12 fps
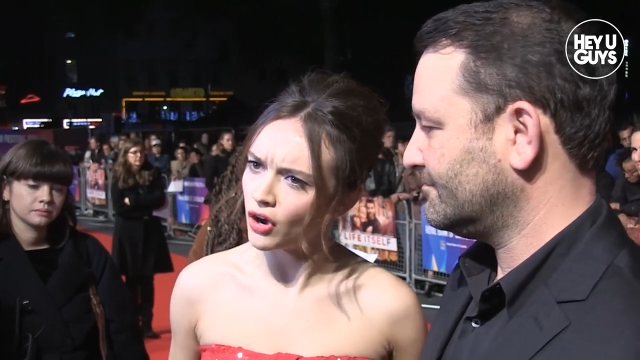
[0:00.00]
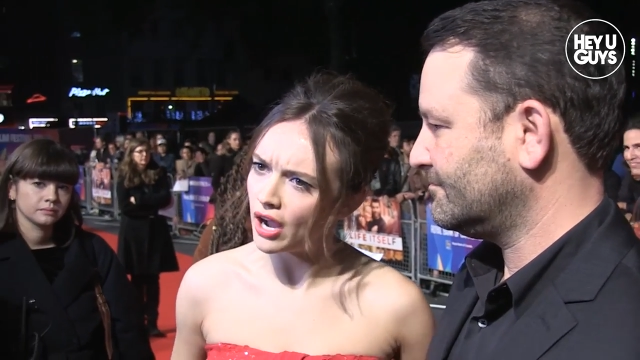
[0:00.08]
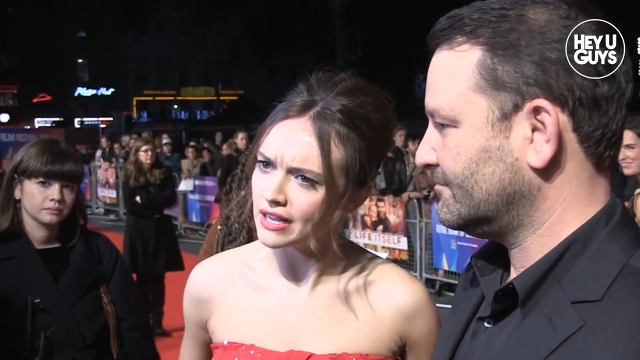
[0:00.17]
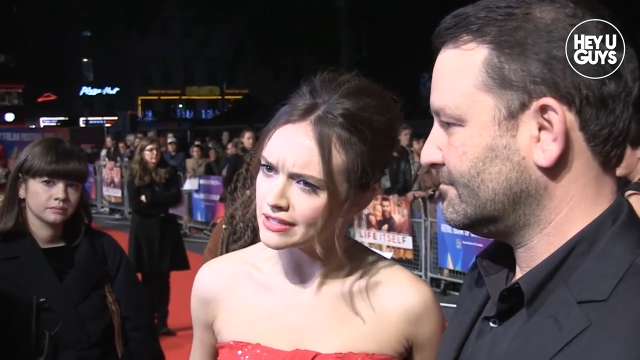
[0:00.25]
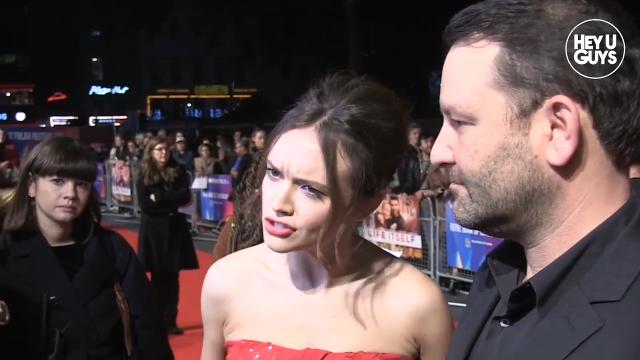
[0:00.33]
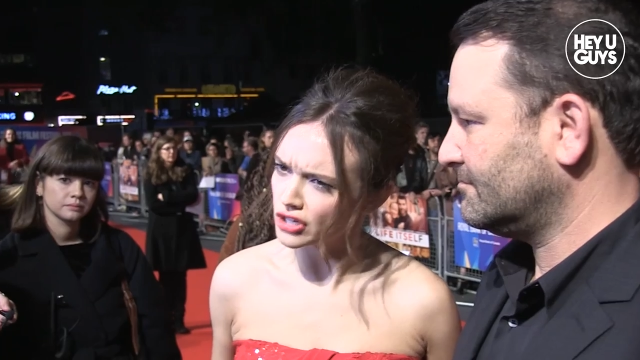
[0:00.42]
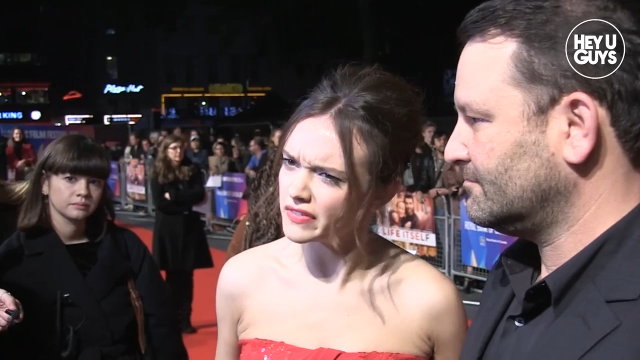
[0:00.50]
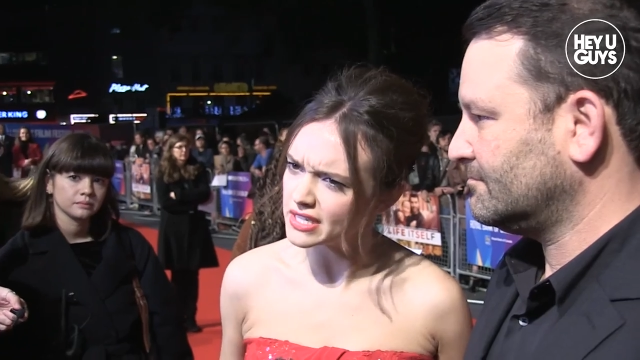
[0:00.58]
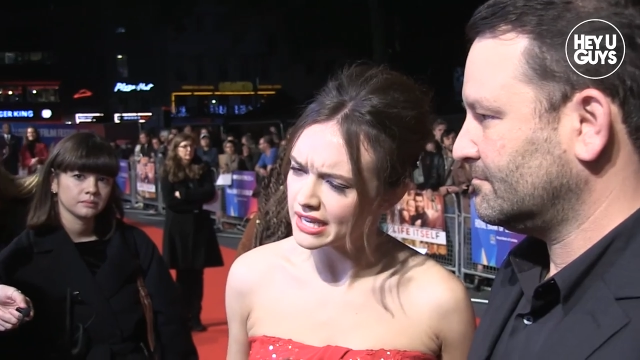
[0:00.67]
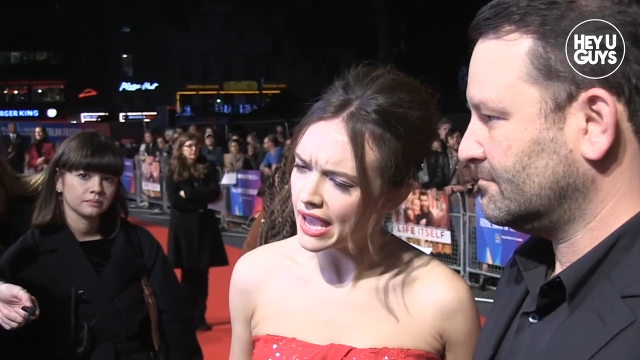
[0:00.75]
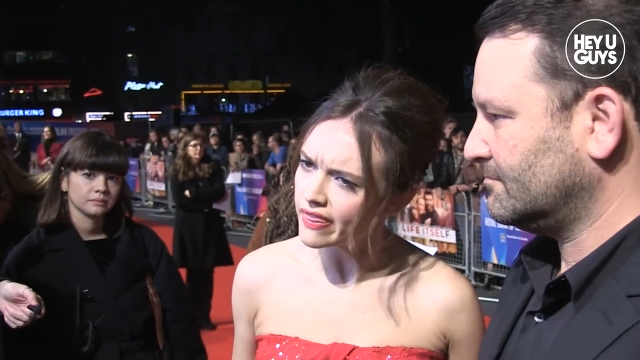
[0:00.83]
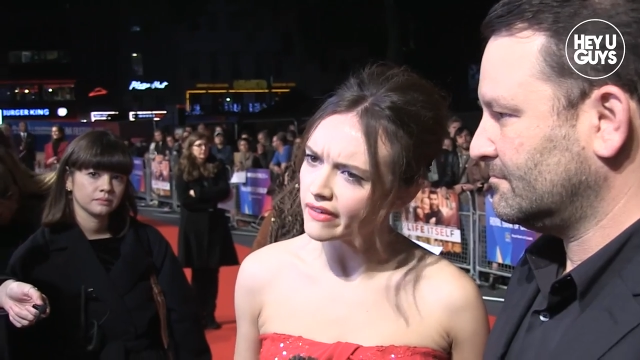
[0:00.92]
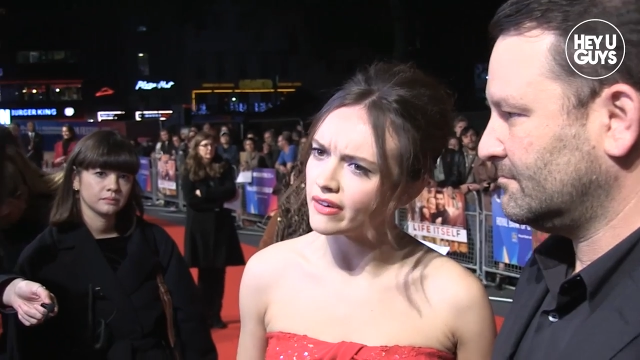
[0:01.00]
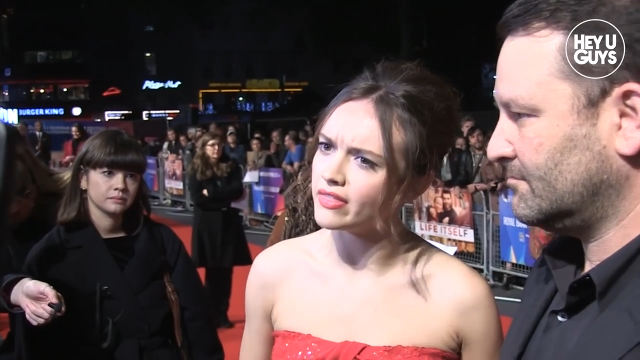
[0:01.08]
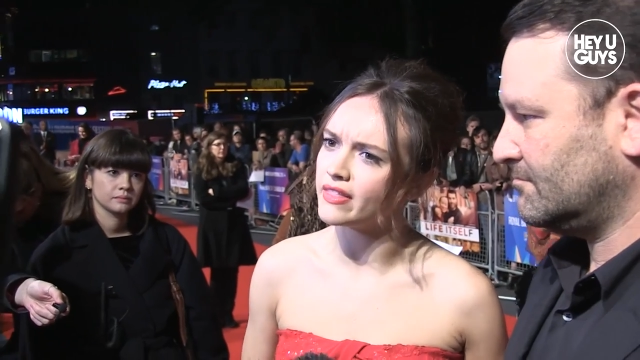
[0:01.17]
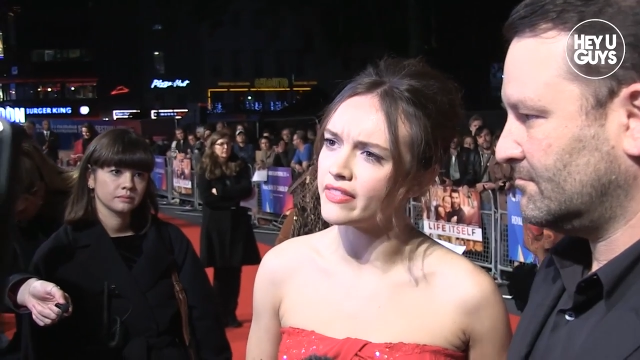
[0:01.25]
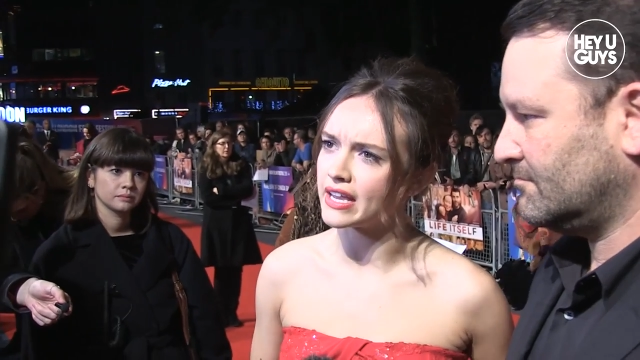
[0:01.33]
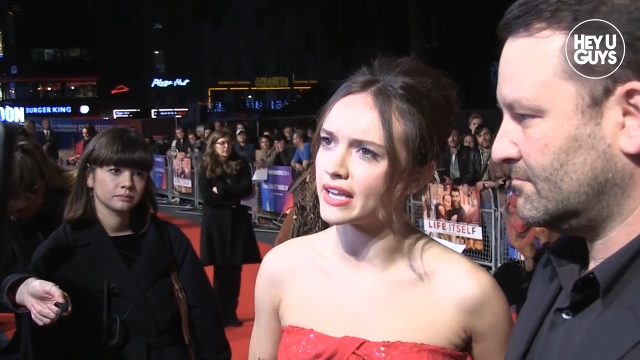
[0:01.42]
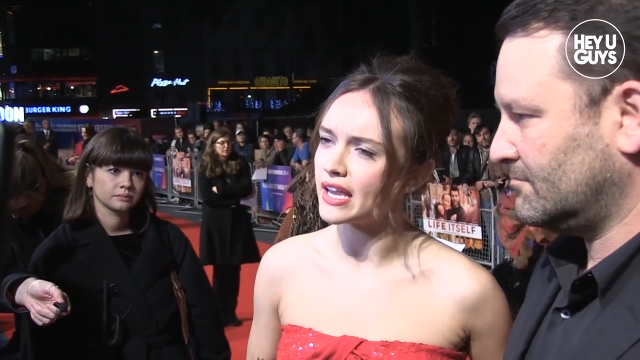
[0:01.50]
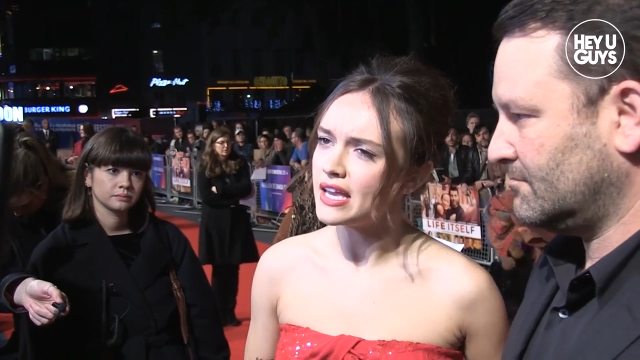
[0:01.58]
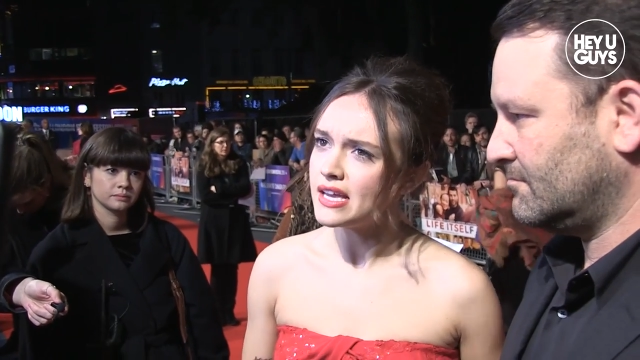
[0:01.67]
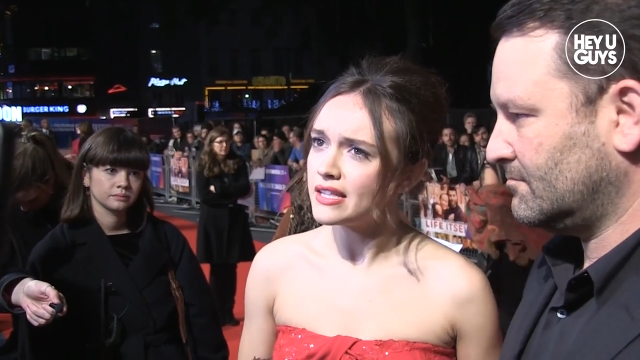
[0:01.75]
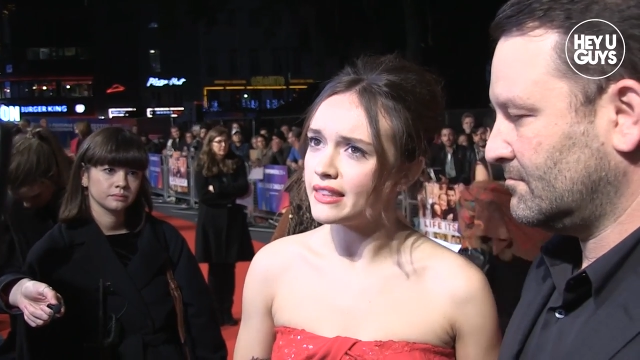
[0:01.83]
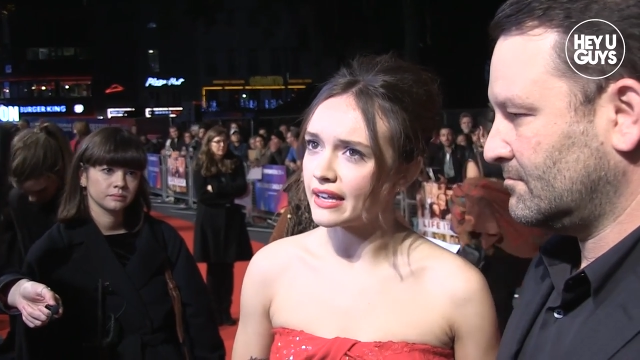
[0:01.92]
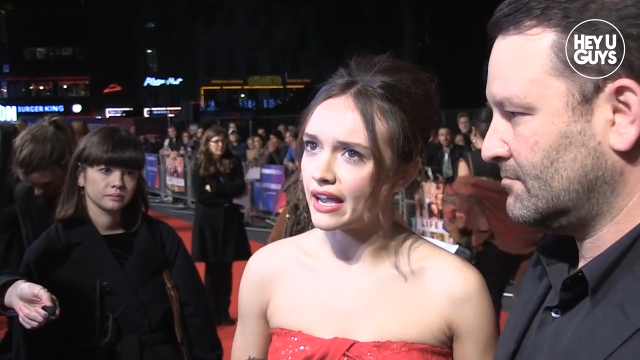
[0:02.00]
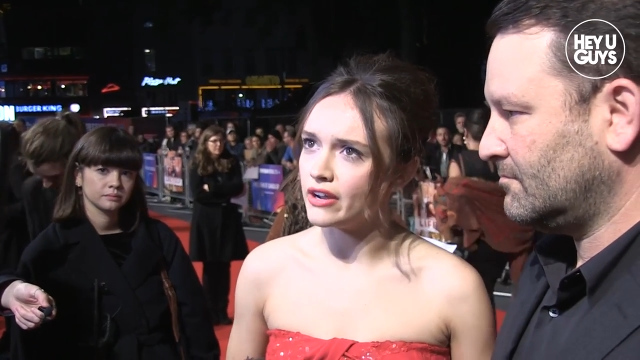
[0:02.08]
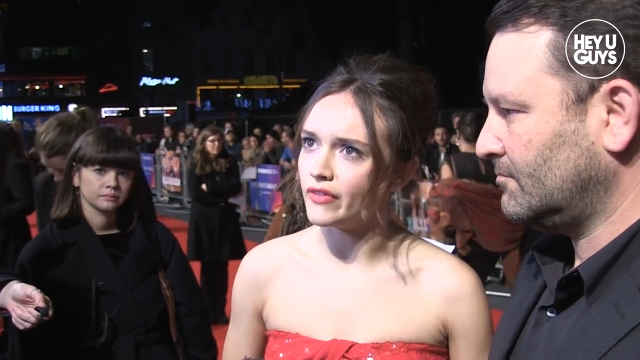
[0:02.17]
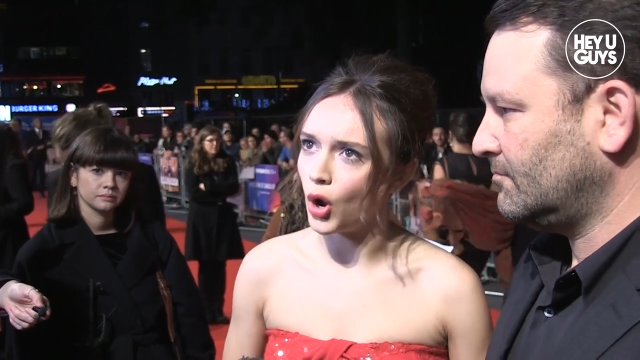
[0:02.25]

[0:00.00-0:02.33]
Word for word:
Speaker 1: got our stuff together, and I think that kind of